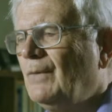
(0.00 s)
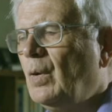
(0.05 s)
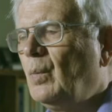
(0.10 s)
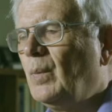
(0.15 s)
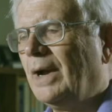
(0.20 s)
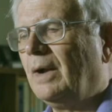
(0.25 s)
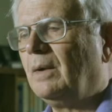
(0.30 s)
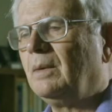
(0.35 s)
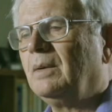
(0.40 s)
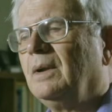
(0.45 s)

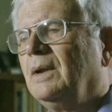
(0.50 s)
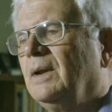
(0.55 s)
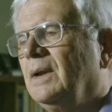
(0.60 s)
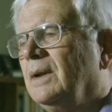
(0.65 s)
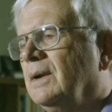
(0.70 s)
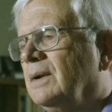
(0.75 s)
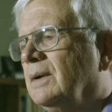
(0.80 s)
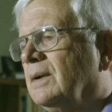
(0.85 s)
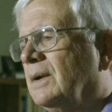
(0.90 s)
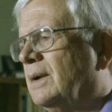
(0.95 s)
well,
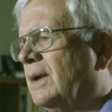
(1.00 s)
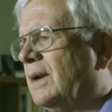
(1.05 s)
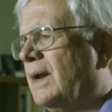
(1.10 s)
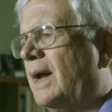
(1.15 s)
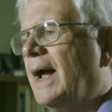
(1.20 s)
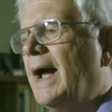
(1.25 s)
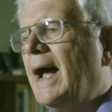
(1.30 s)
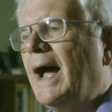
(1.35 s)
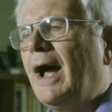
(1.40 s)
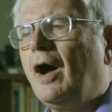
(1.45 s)

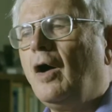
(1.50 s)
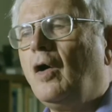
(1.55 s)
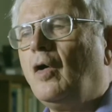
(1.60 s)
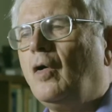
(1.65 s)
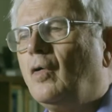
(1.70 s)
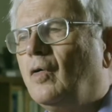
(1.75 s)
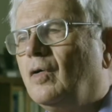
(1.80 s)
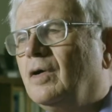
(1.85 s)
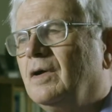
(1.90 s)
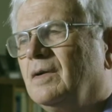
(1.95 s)

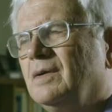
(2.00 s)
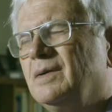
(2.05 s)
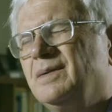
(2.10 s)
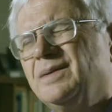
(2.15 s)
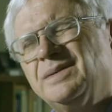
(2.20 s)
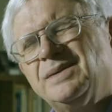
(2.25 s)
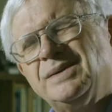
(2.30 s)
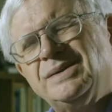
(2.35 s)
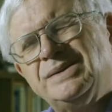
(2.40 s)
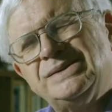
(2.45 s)
how
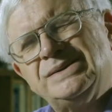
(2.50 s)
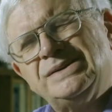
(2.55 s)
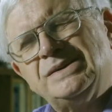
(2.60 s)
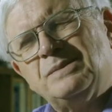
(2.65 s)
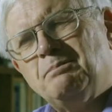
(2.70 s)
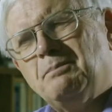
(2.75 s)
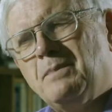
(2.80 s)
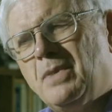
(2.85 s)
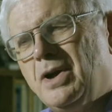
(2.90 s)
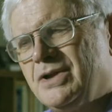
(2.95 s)

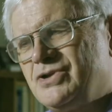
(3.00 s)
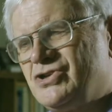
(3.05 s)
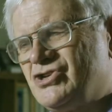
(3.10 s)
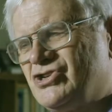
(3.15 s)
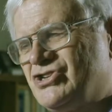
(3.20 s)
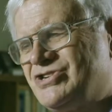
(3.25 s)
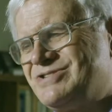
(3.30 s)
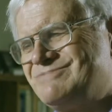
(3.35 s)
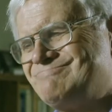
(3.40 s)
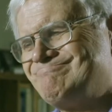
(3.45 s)

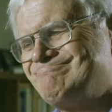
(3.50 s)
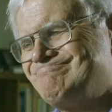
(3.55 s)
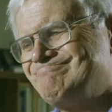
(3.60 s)
much